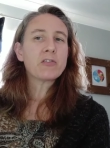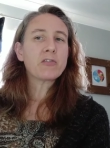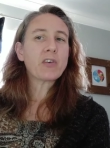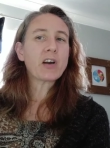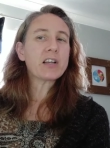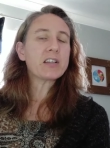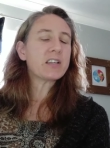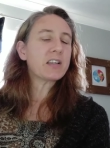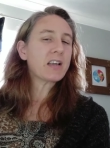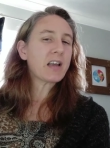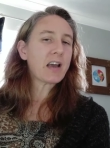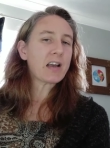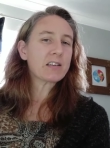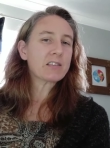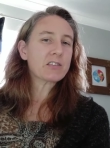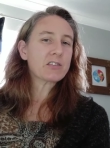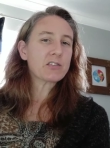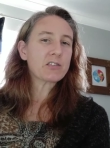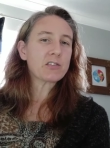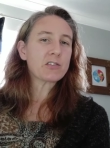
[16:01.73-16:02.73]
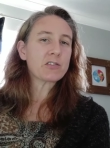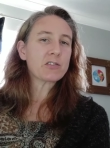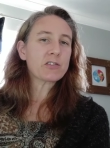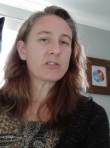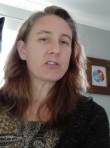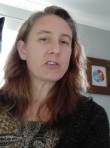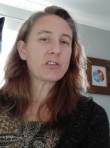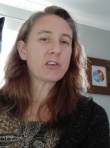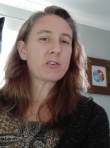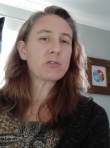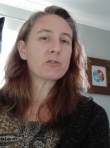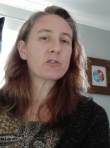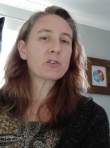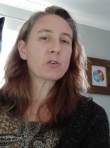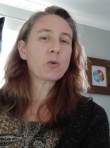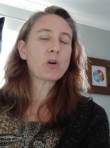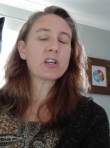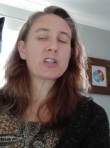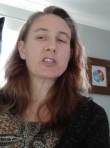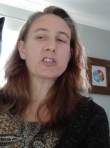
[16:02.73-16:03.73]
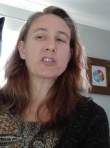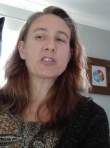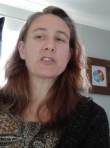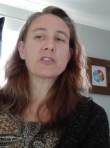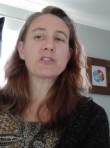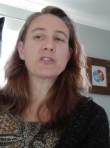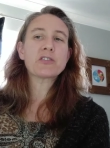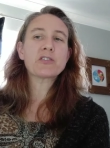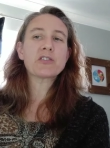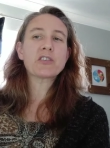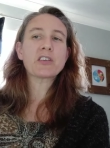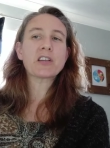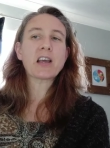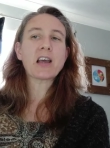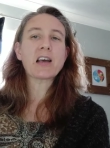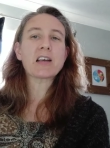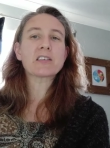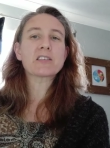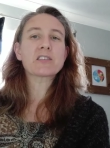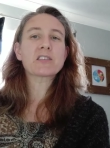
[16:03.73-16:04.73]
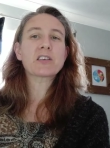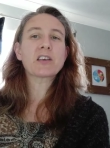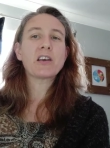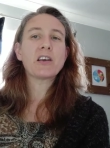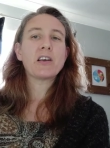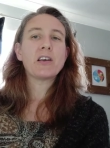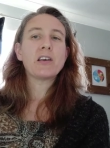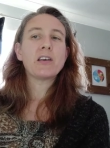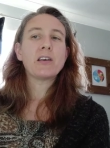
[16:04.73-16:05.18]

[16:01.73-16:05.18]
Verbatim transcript: finding answers to those questions that ask,